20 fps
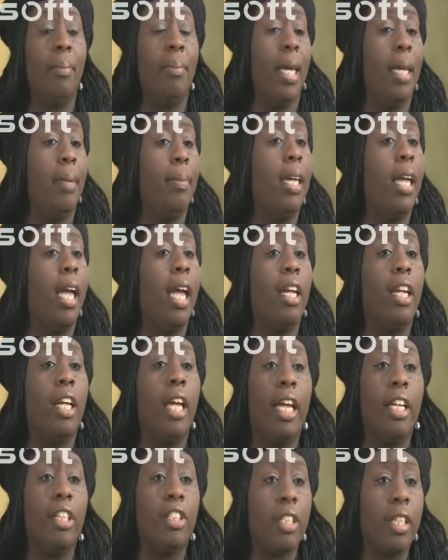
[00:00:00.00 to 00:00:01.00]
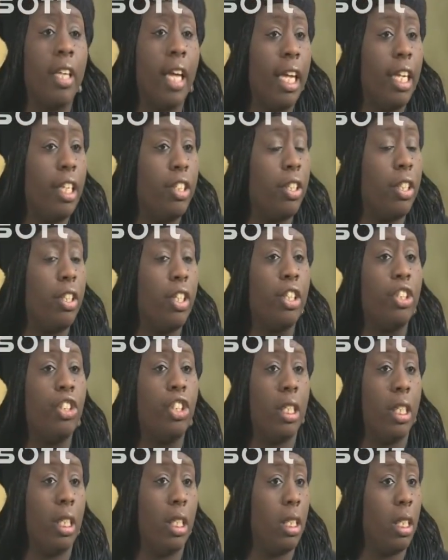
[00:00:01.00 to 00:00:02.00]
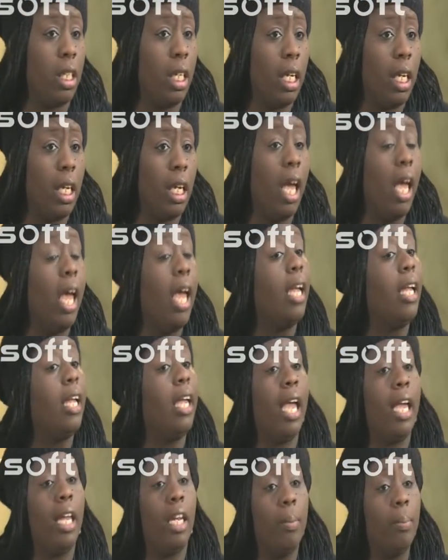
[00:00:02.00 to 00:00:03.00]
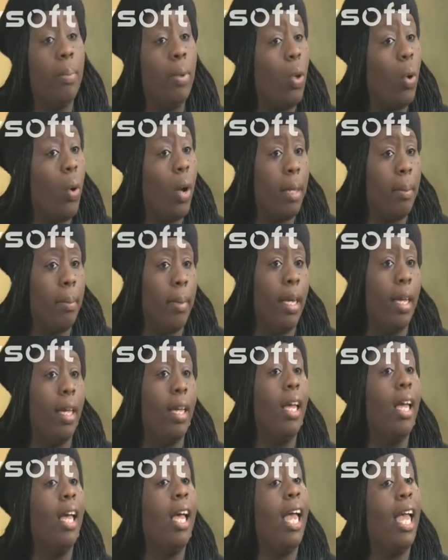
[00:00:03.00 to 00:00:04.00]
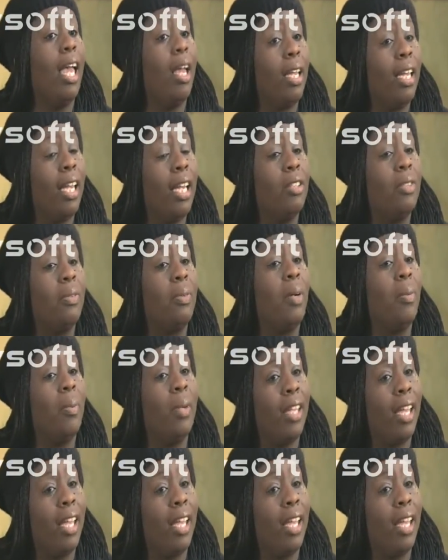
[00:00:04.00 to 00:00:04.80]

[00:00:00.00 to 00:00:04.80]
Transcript: maybe gain an education, their GED, gain employment, and guess what?